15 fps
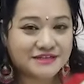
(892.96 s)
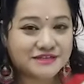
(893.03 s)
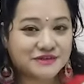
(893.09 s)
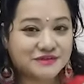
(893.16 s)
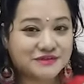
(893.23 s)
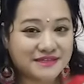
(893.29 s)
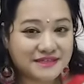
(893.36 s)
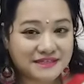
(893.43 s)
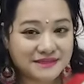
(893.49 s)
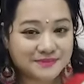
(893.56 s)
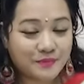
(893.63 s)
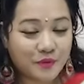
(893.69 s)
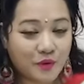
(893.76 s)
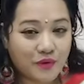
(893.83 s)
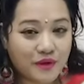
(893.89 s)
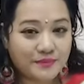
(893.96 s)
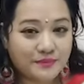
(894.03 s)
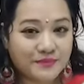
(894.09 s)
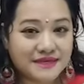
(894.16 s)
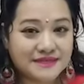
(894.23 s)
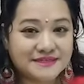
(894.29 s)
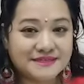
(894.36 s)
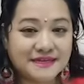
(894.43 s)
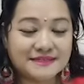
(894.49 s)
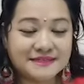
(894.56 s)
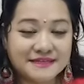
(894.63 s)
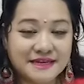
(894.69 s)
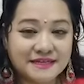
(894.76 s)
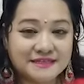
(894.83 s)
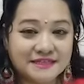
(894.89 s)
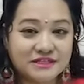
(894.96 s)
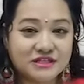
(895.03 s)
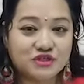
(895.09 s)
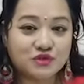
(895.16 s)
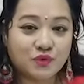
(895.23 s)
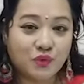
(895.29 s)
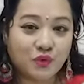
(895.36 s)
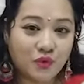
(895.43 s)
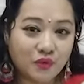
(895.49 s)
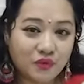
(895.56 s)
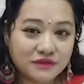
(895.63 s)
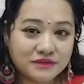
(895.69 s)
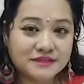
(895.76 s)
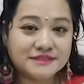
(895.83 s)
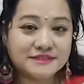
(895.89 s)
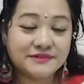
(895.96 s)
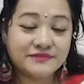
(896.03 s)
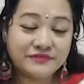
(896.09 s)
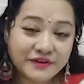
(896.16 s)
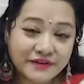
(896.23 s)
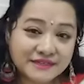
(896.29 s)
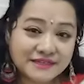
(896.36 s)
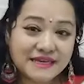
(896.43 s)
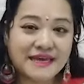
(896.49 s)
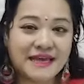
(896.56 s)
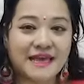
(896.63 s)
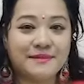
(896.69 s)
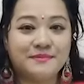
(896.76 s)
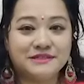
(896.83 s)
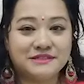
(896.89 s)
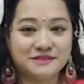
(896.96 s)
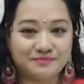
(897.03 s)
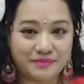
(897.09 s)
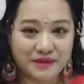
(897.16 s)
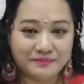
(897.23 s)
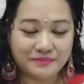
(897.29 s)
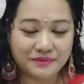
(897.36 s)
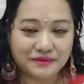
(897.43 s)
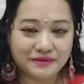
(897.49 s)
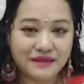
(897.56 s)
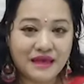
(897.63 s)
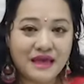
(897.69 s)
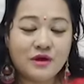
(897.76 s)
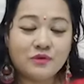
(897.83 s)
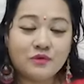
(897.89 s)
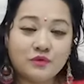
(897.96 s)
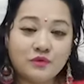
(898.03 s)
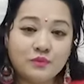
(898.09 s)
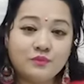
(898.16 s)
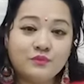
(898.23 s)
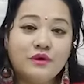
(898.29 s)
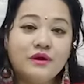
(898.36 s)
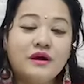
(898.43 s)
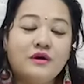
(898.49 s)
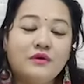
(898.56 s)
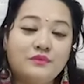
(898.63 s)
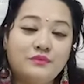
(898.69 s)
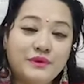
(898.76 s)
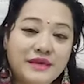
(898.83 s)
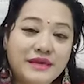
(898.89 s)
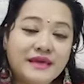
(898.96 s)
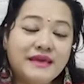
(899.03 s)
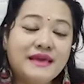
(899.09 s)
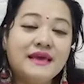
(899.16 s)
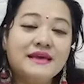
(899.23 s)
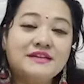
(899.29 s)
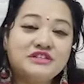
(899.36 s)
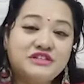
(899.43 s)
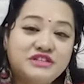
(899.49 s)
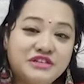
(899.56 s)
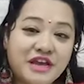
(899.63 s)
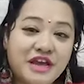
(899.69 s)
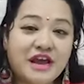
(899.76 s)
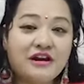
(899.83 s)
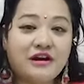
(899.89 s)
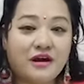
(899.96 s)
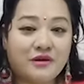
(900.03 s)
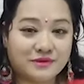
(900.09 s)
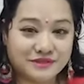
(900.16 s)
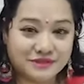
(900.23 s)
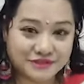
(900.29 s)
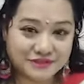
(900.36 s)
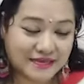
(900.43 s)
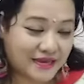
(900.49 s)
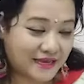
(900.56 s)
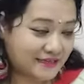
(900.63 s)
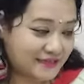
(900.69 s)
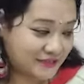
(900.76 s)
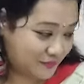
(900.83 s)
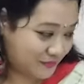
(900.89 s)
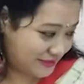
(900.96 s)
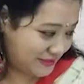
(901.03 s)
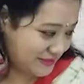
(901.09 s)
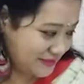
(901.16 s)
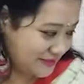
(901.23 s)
So this poem is dedicated to all the differently abled people whom we share our society